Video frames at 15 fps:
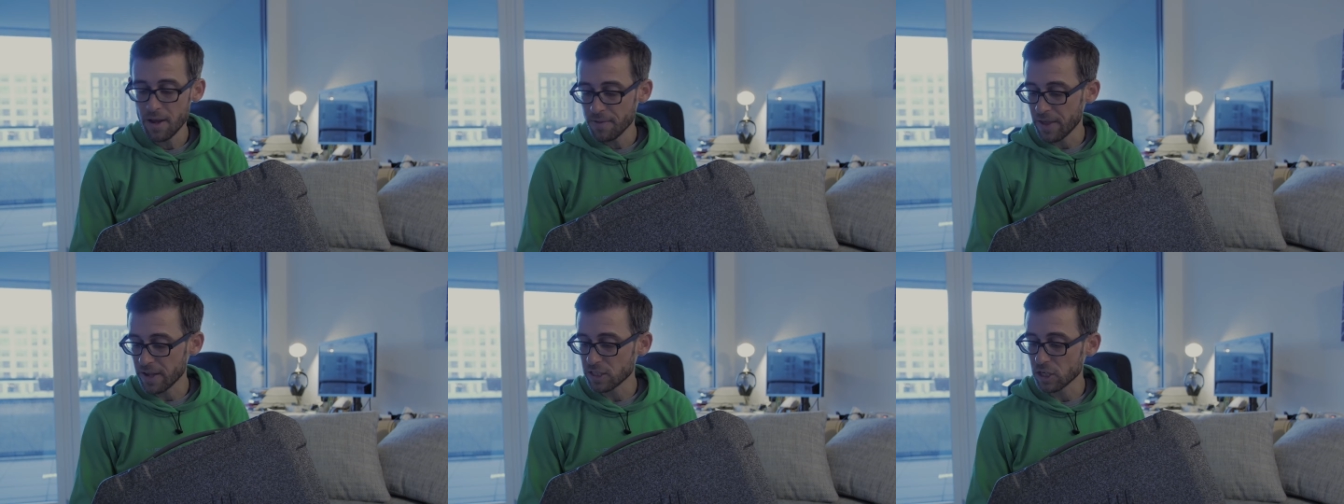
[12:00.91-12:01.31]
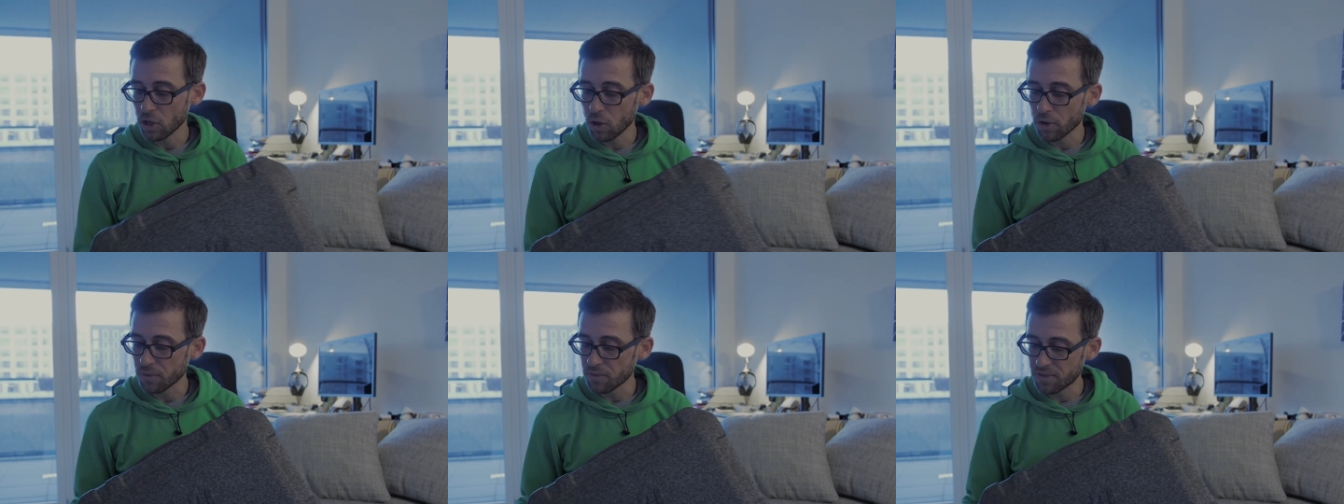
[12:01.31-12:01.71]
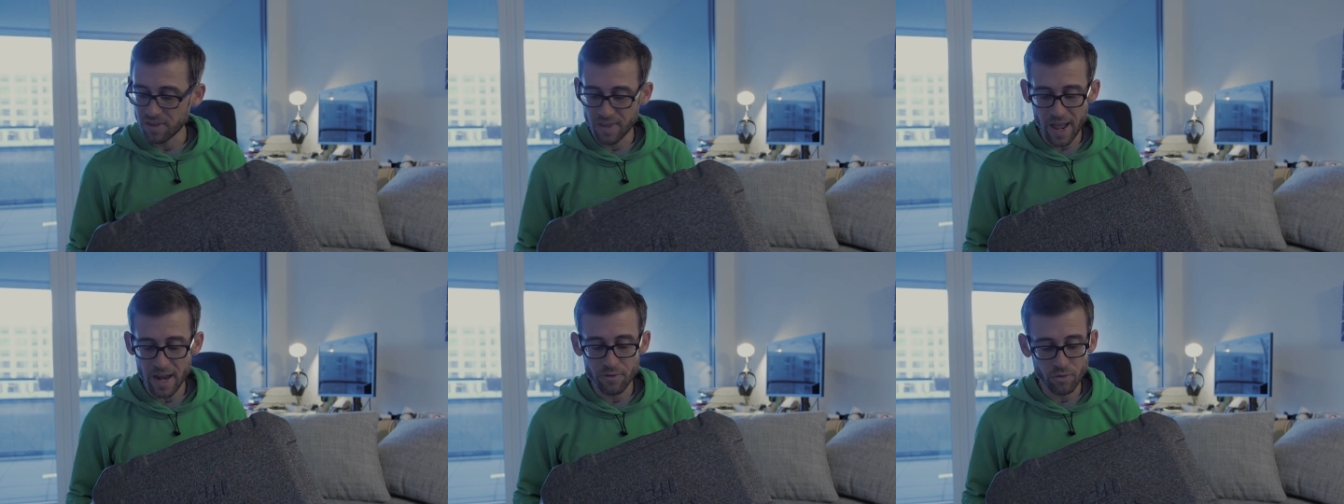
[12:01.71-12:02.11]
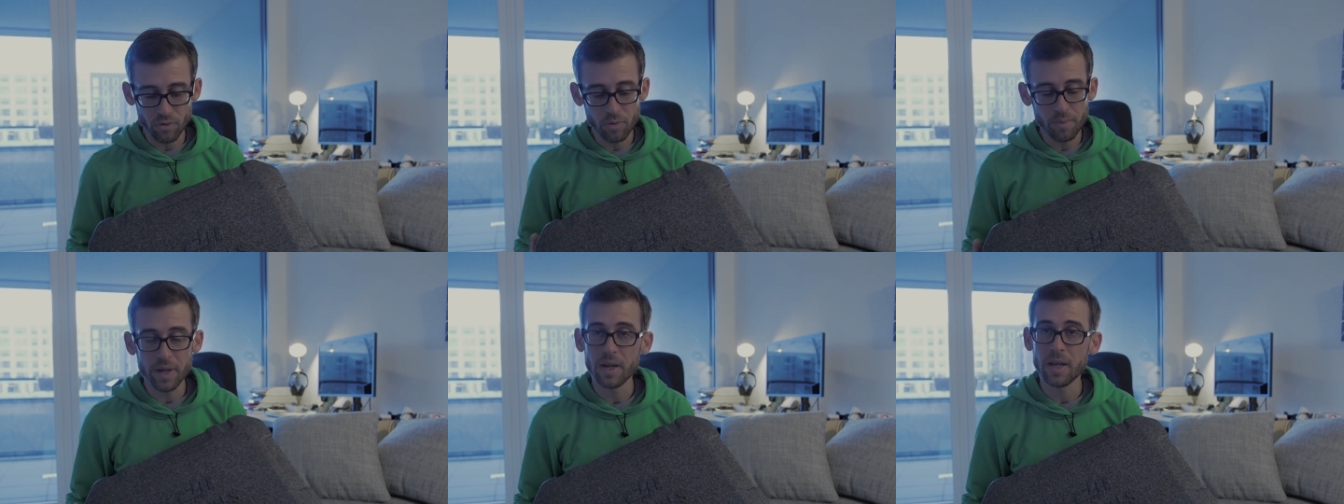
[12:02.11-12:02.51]
There's a lot of dead
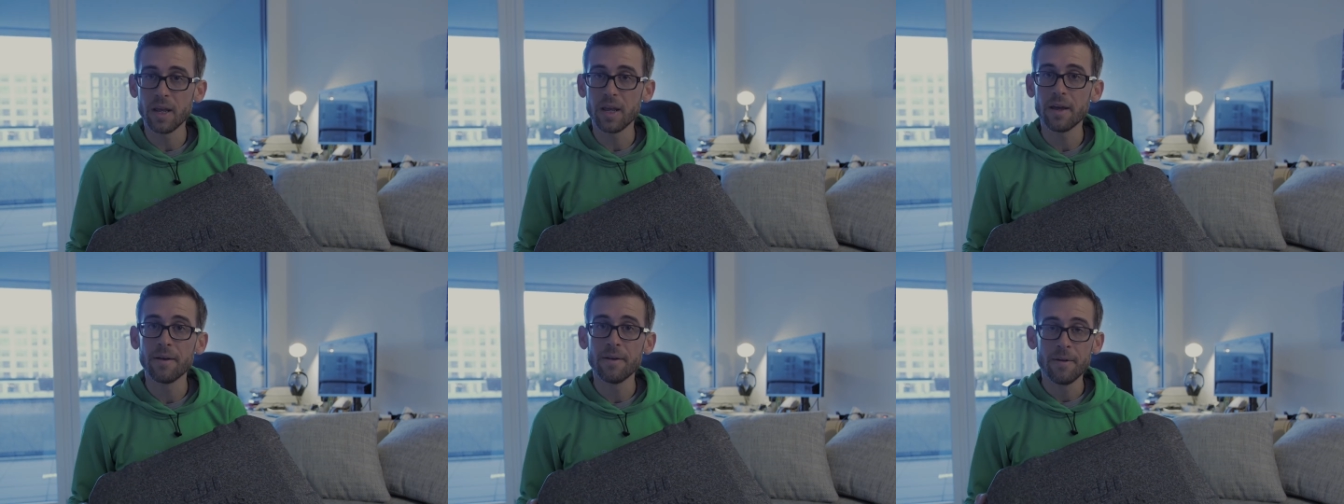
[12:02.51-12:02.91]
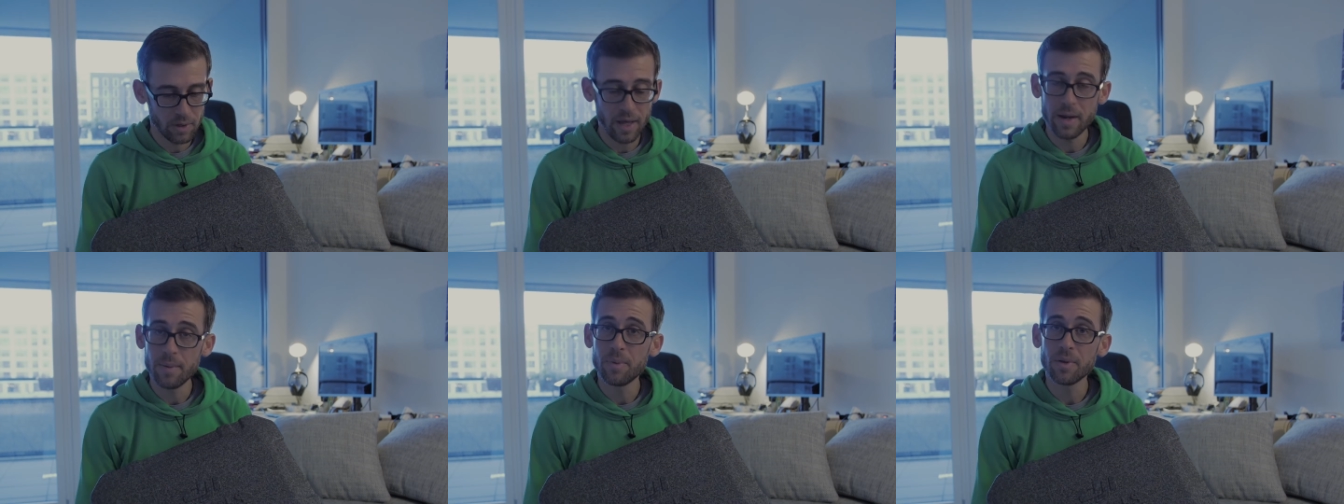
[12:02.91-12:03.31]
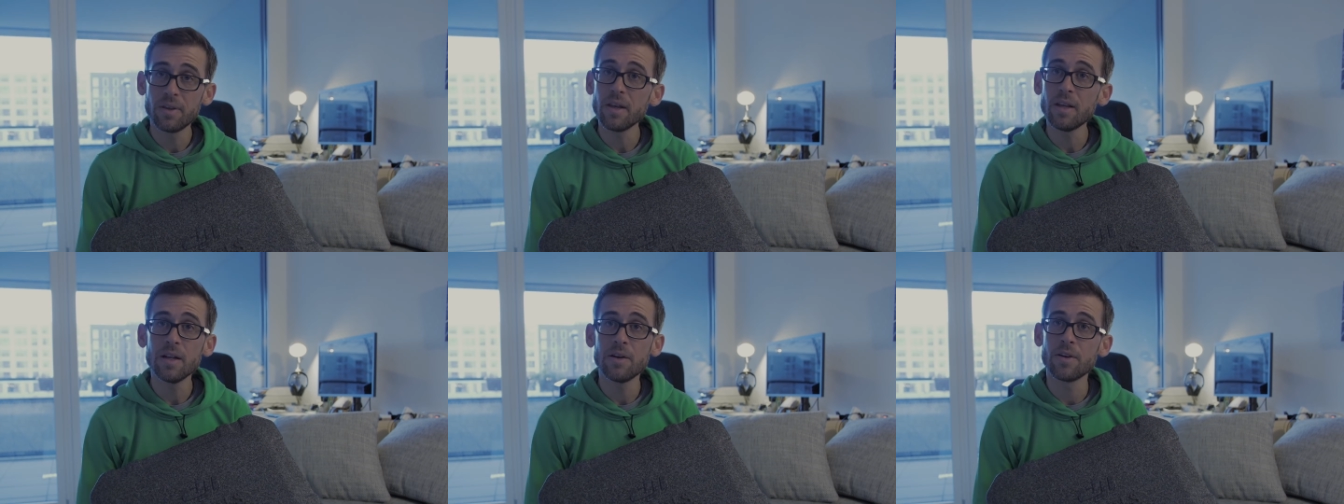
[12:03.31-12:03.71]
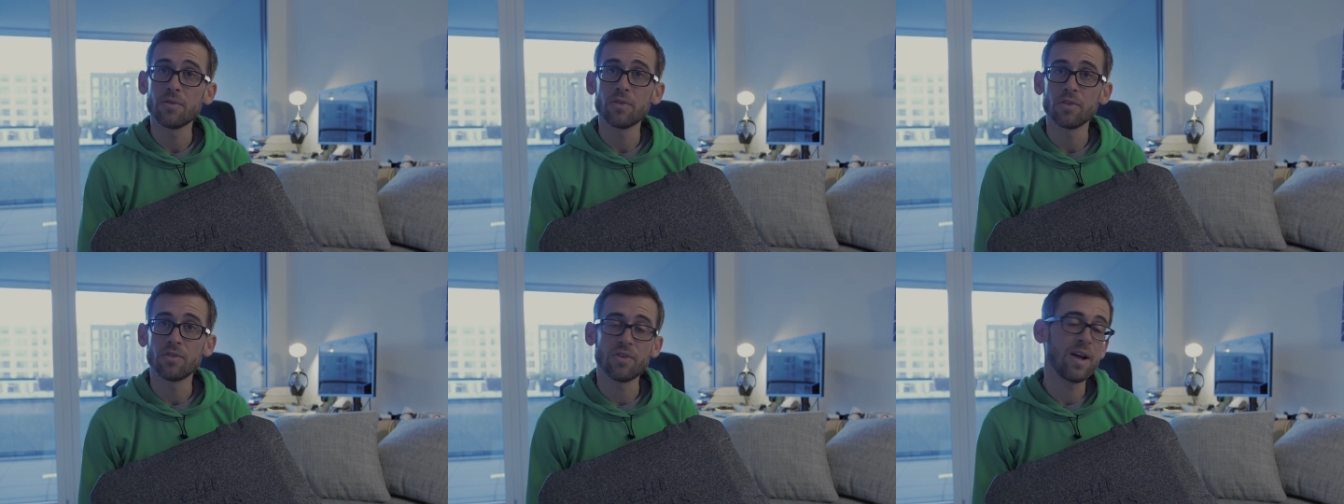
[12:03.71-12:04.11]
room in here, and in particular if
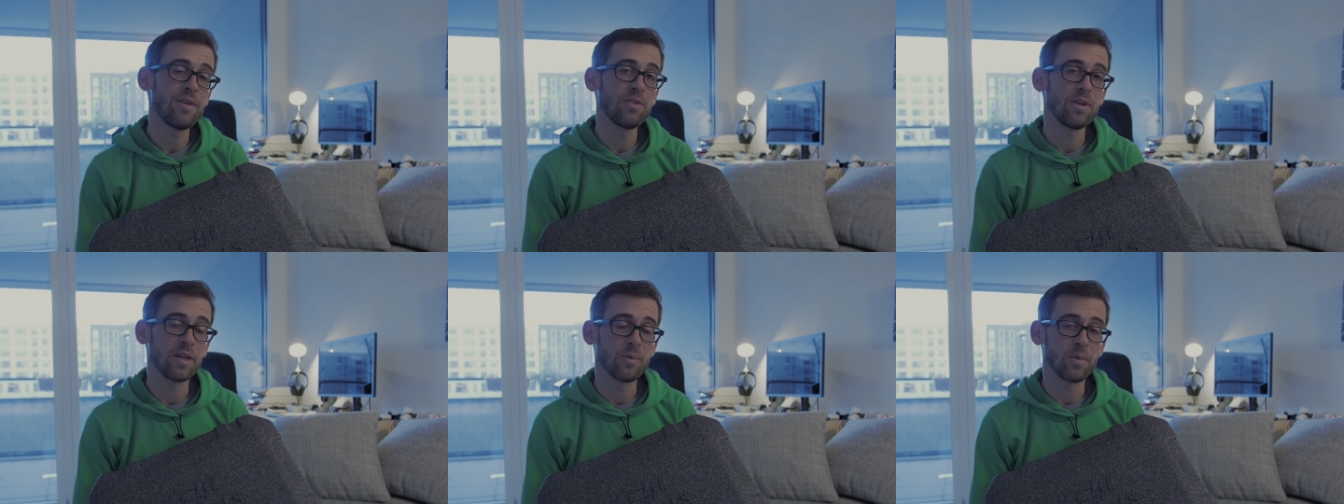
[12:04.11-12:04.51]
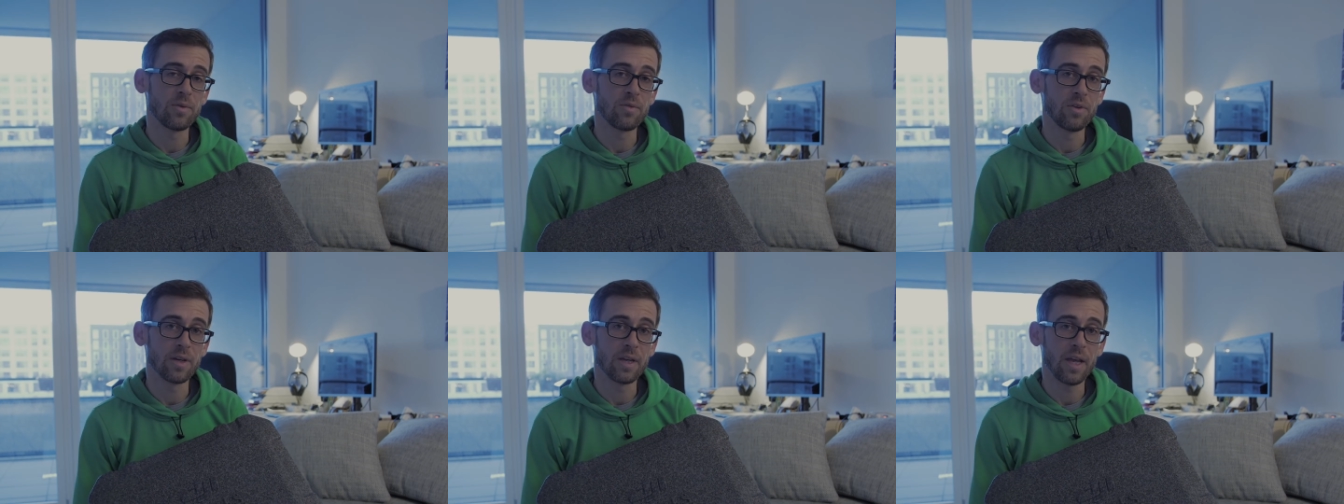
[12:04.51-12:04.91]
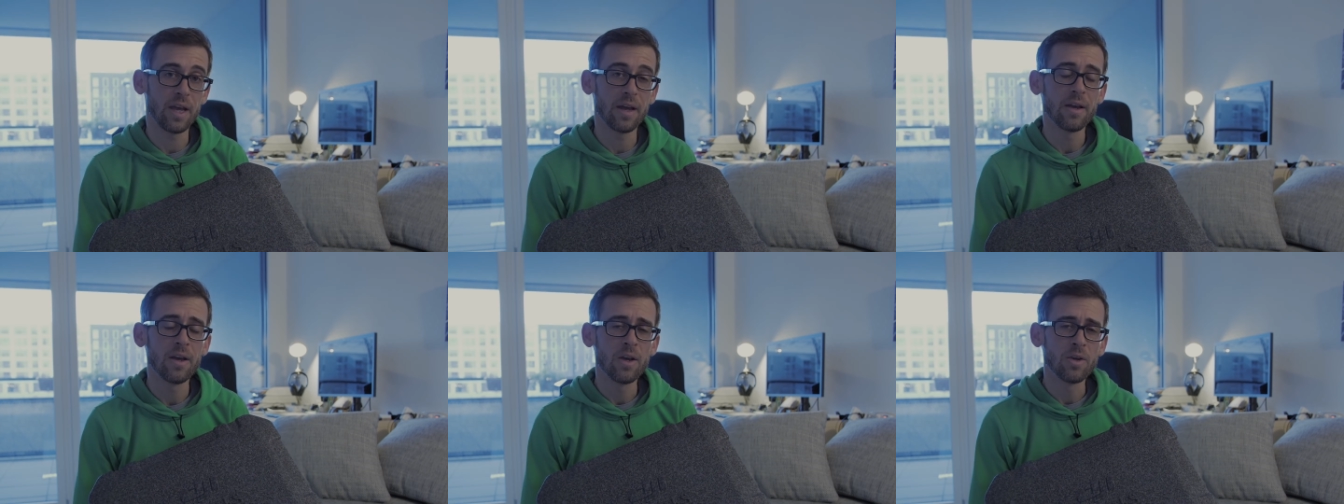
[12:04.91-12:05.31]
you're traveling with your gear,